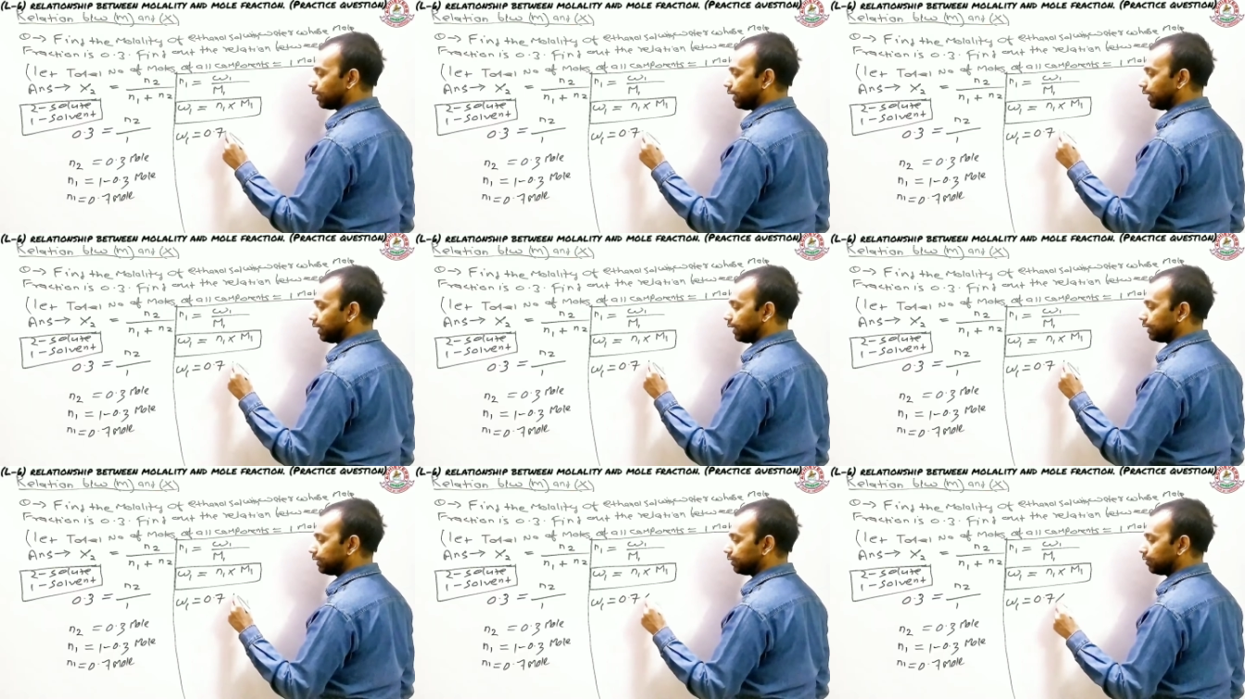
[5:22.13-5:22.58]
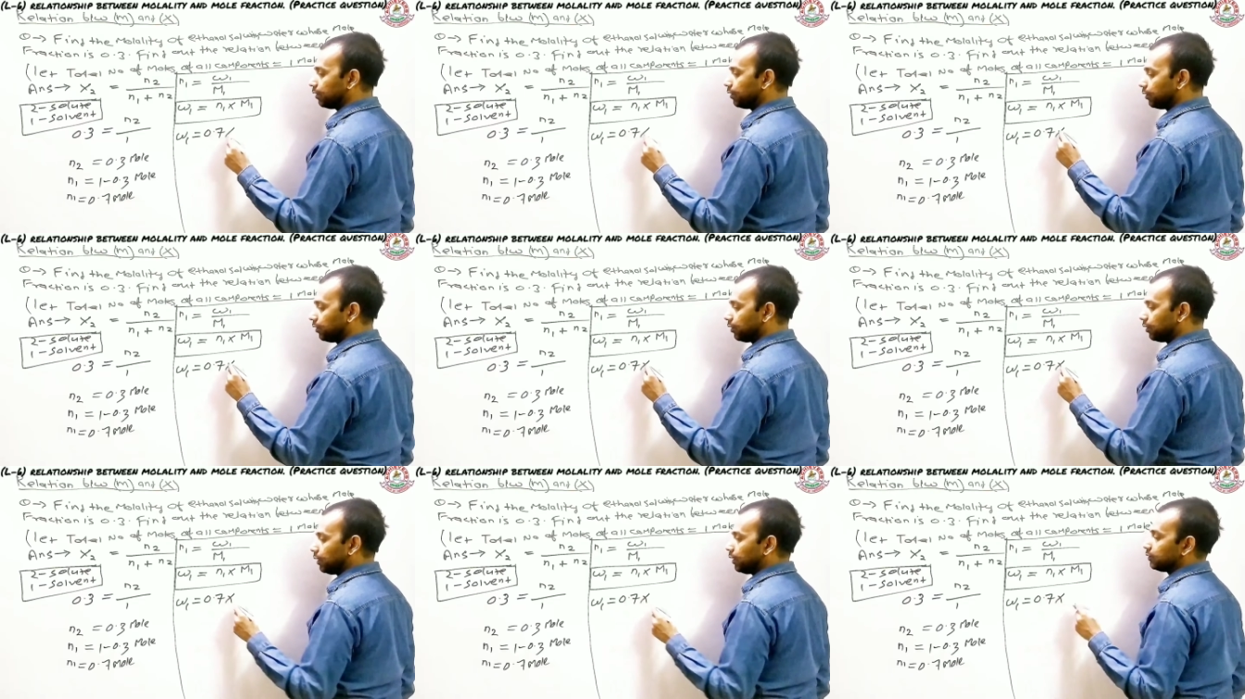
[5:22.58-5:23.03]
and
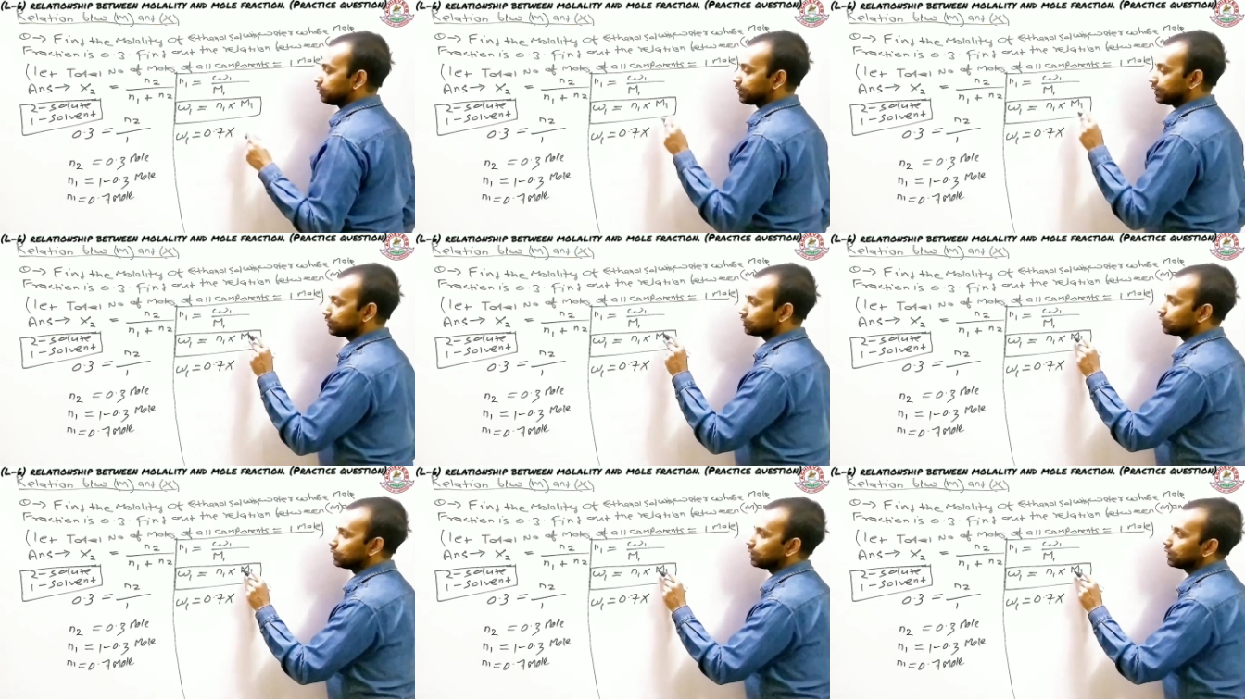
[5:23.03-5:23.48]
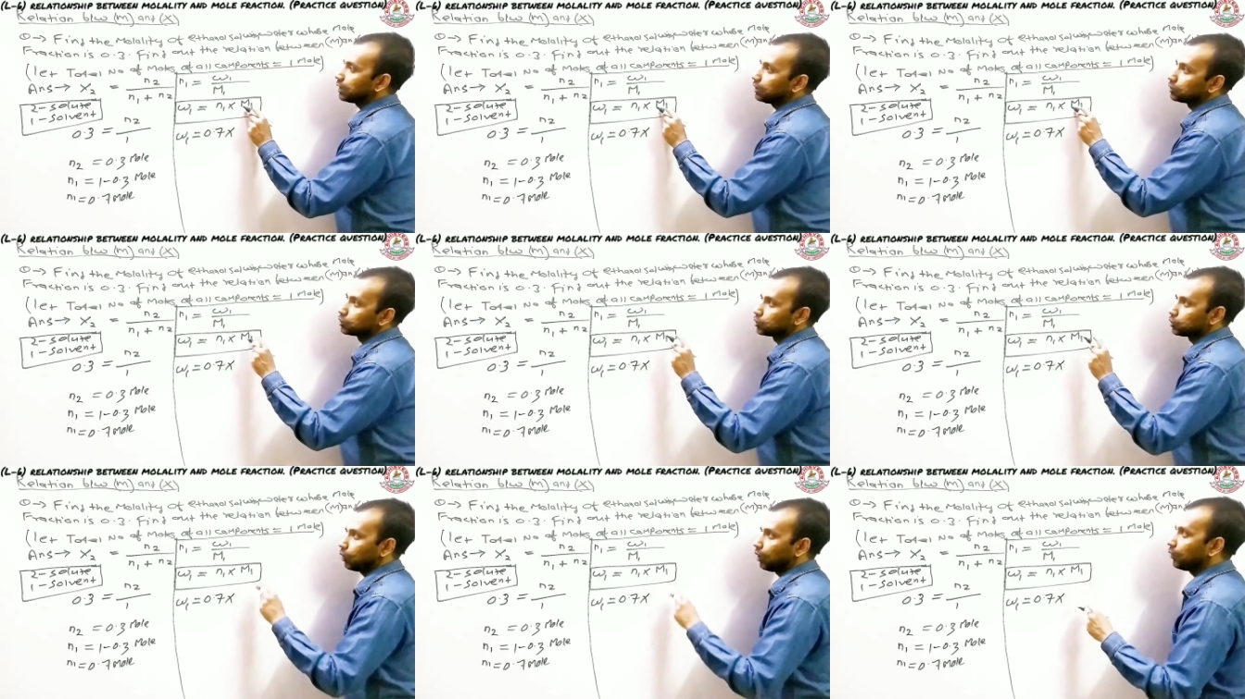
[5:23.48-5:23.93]
since
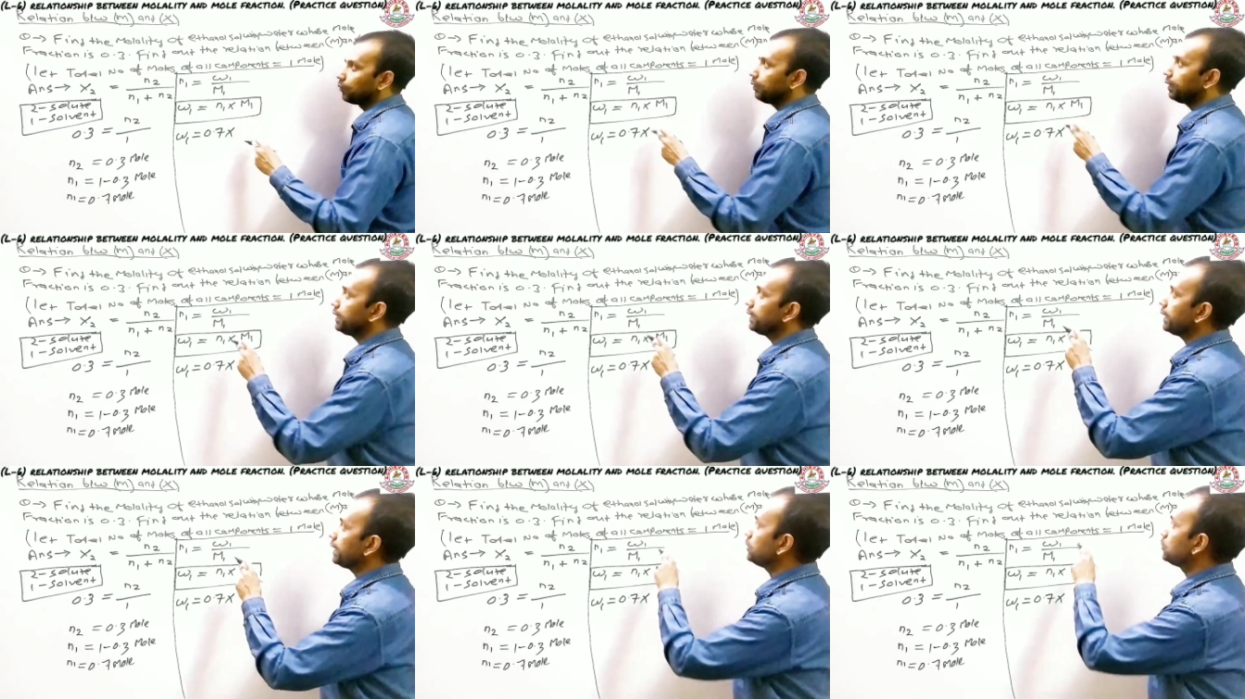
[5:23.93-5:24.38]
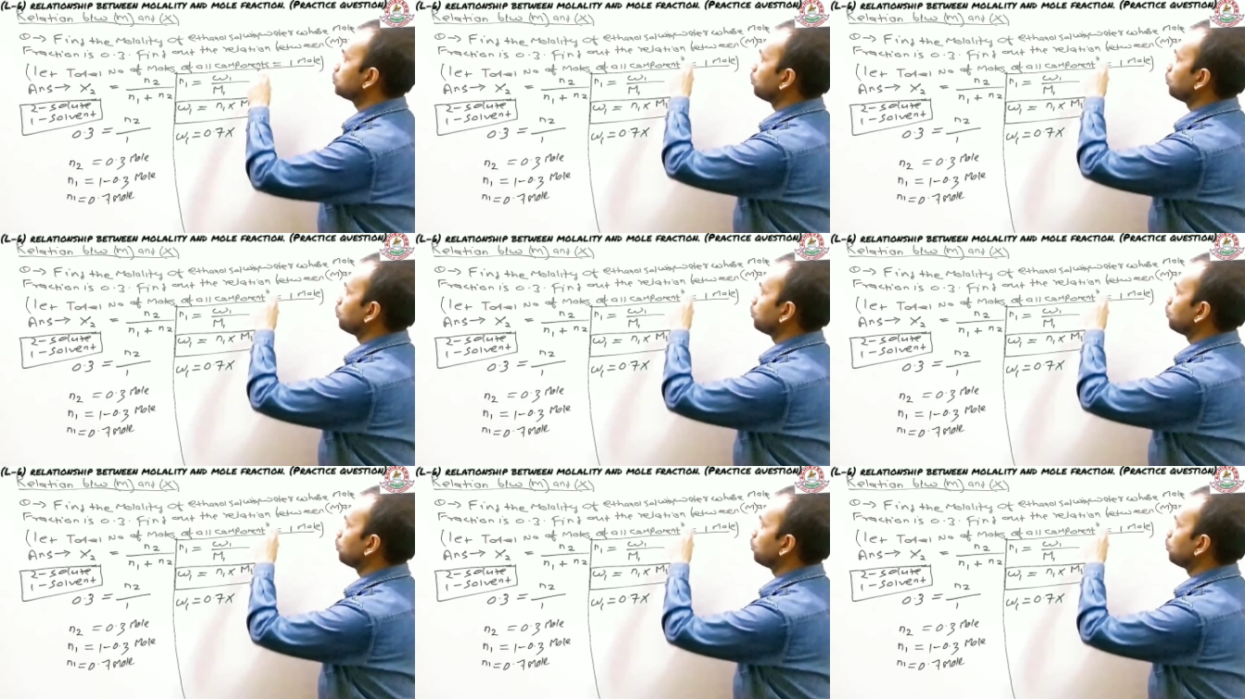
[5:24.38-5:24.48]
the solvent